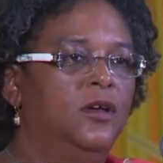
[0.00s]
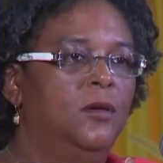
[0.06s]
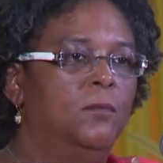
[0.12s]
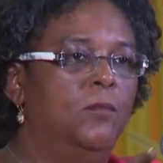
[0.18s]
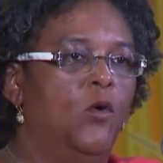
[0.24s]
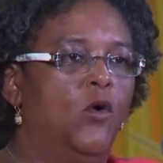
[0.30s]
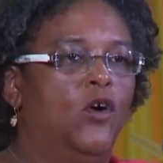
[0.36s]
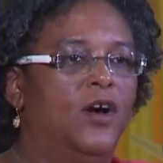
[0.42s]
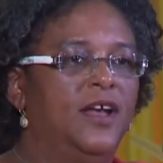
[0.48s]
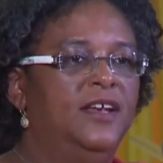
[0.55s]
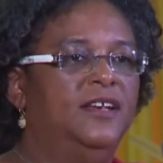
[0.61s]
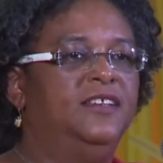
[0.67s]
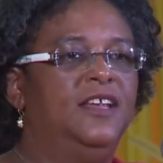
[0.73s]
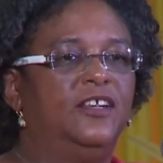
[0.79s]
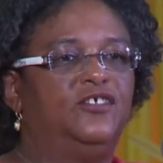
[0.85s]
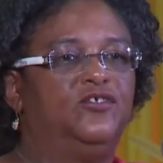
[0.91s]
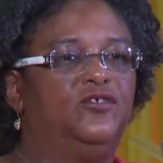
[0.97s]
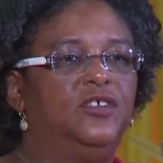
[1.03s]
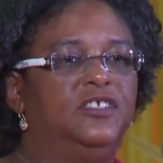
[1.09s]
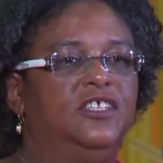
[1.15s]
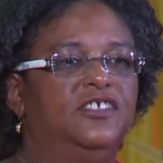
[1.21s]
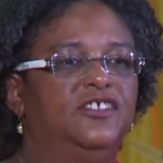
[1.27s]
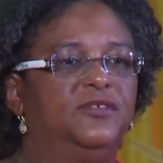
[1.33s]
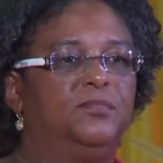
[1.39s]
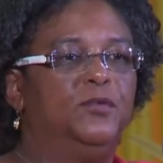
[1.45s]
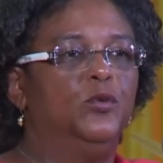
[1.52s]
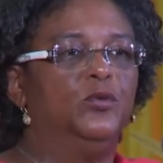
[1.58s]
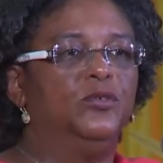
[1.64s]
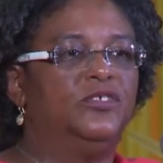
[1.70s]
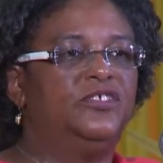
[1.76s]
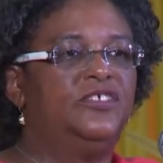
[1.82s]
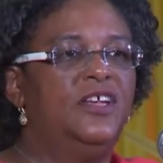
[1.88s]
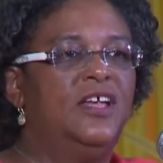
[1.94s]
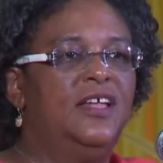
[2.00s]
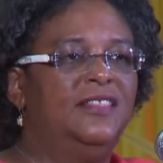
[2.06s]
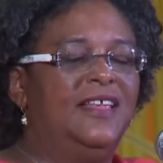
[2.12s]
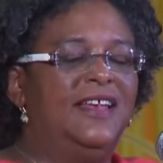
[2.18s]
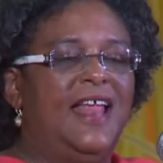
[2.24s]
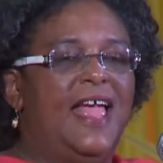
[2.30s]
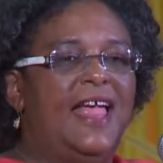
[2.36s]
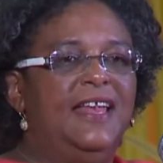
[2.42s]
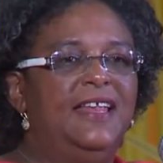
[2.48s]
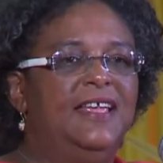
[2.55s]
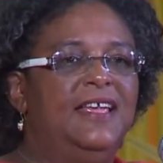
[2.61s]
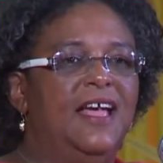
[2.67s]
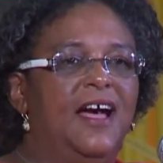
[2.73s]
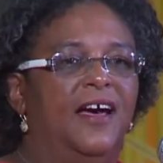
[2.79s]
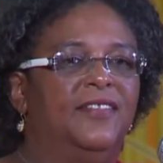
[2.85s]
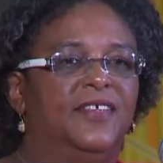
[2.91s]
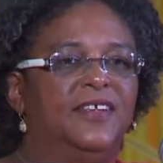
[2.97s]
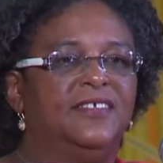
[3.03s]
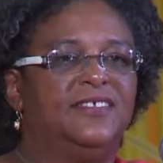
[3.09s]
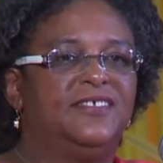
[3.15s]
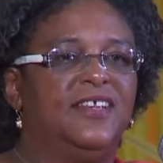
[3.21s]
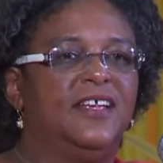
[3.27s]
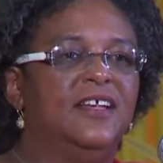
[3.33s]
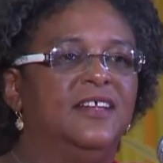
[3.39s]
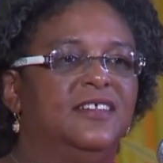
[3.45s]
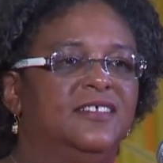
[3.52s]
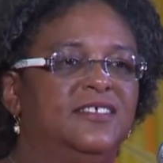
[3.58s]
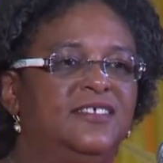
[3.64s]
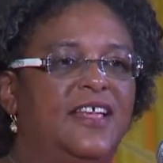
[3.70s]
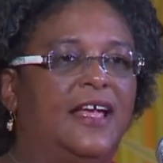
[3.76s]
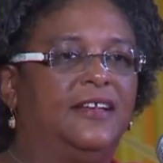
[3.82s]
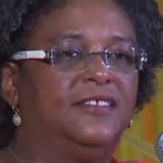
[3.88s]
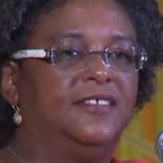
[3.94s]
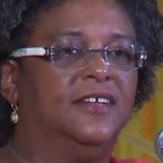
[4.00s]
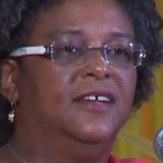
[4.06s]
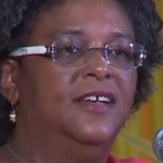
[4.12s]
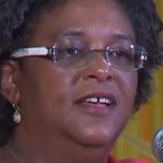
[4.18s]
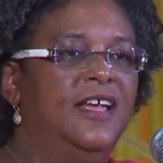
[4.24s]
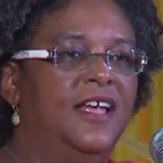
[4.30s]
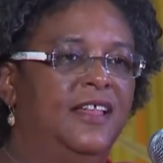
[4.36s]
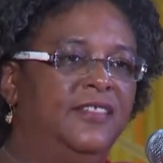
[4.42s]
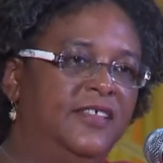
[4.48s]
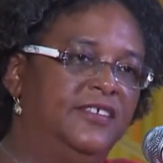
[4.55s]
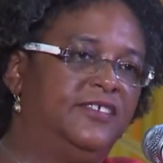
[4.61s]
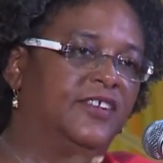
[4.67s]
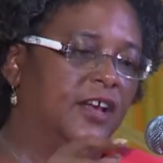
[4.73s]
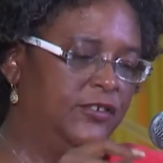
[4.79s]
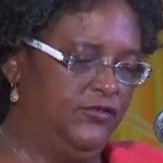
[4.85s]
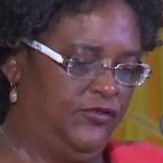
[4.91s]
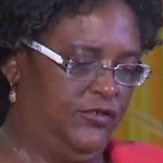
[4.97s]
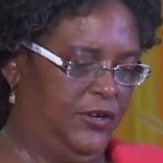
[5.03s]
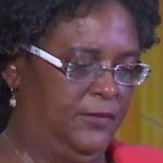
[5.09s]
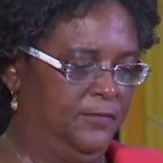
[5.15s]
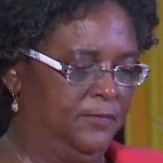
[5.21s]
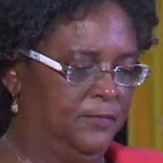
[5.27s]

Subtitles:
more industrial disputes than any other single sector in this country.